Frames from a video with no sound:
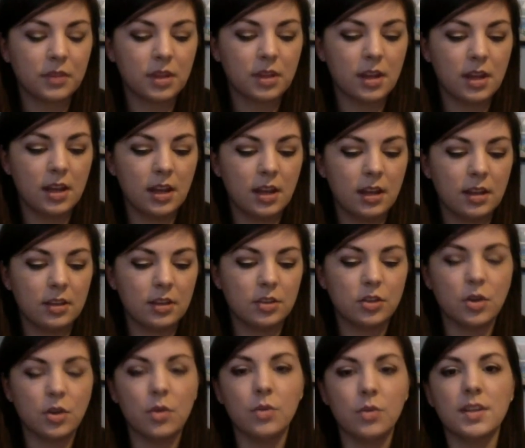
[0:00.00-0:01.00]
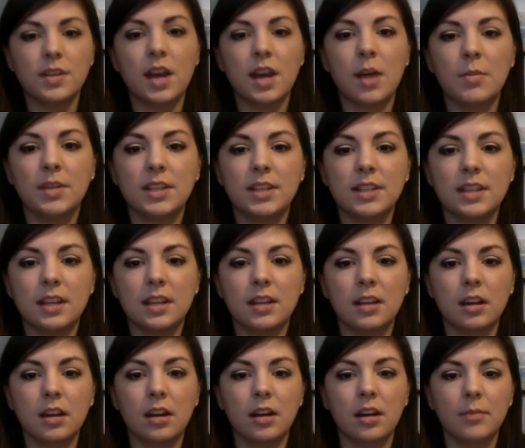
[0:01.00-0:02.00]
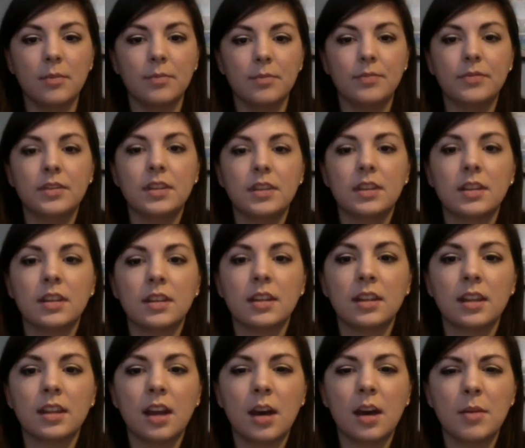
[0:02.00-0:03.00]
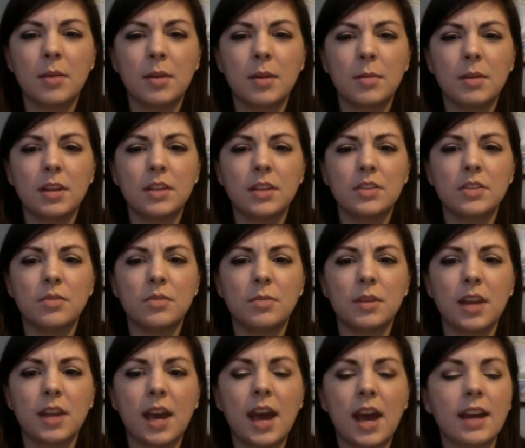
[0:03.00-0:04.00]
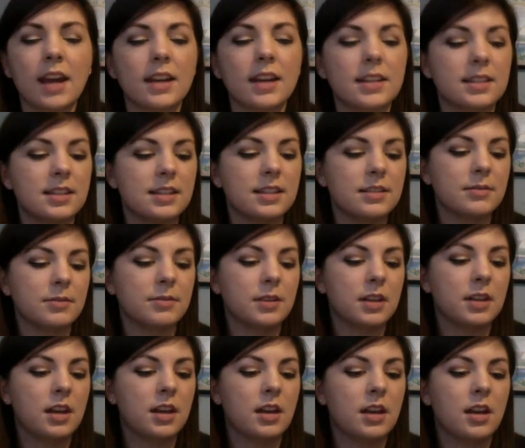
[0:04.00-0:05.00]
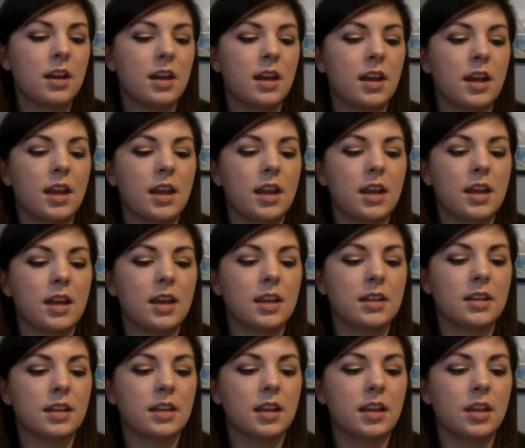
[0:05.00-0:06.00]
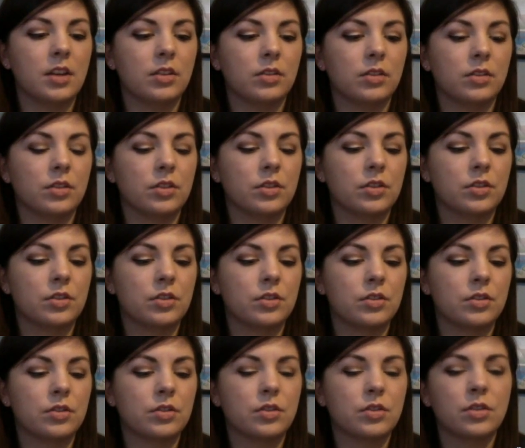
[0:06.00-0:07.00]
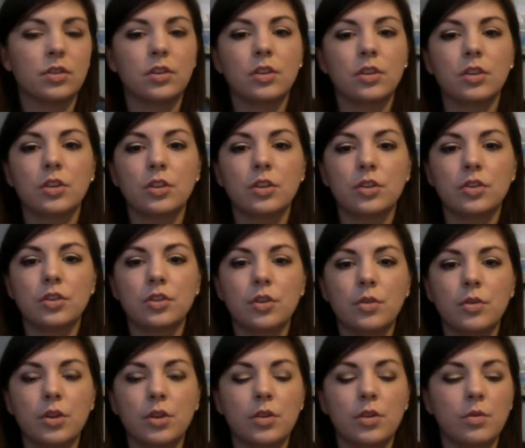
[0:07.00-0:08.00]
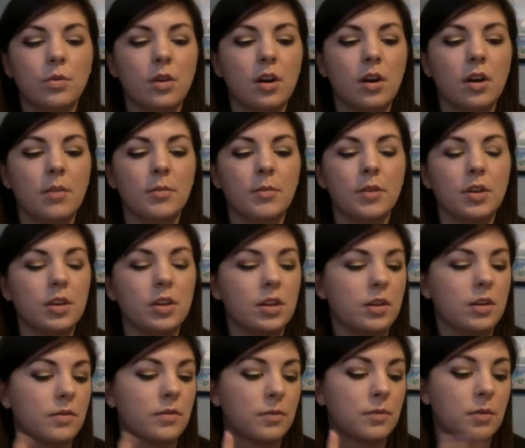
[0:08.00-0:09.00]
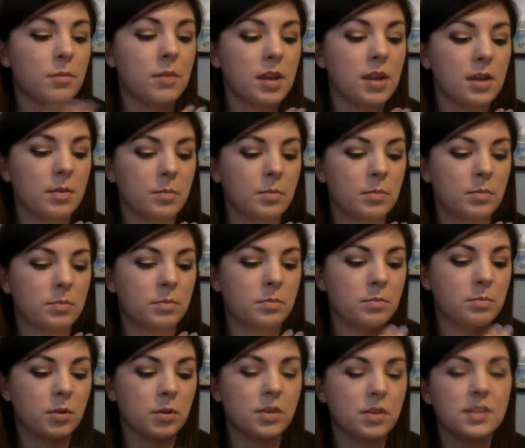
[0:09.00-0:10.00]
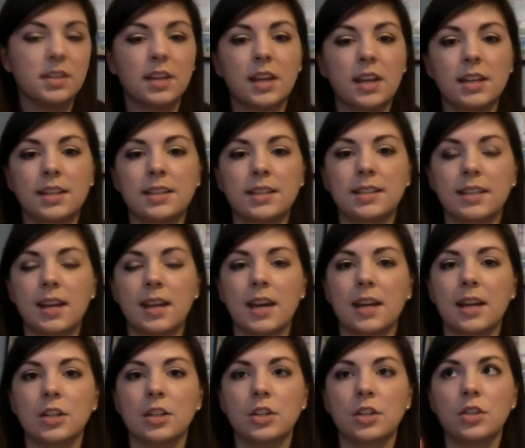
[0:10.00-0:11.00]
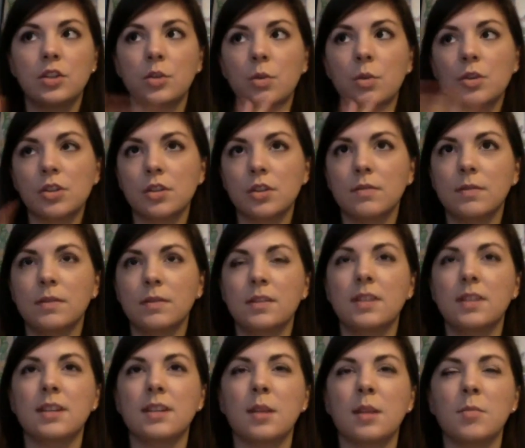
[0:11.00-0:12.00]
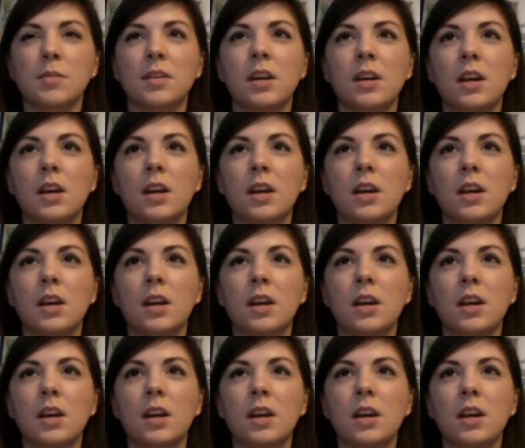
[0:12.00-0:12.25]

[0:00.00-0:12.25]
it shows how many minutes you've been active, and it'll show you, for me personally, I need to get 250 steps